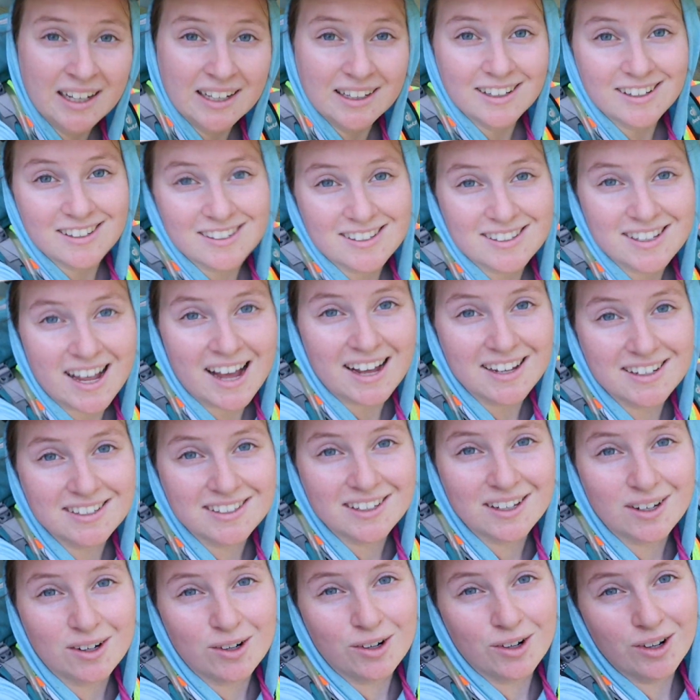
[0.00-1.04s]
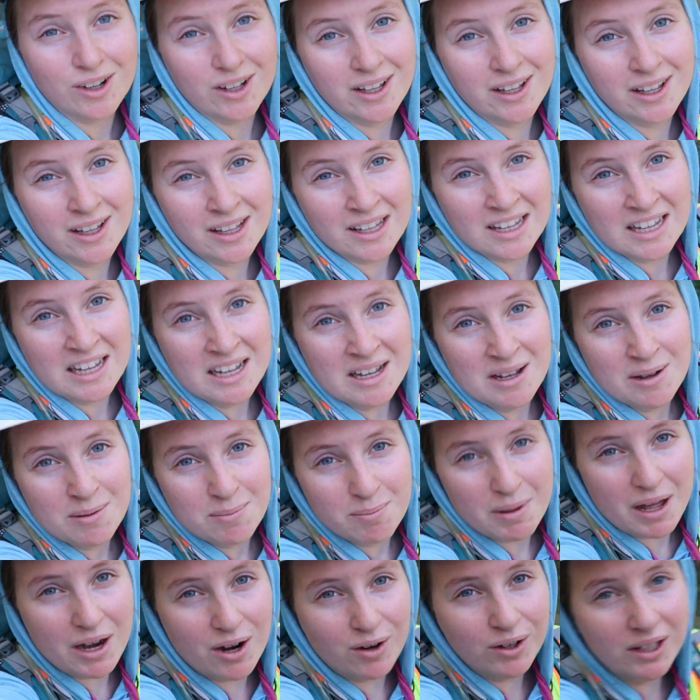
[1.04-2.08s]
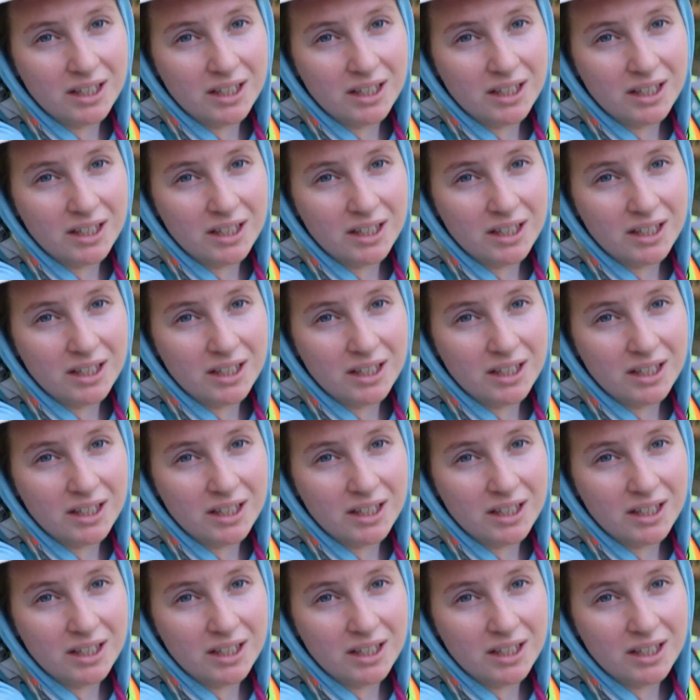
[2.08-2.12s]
this nice little meadow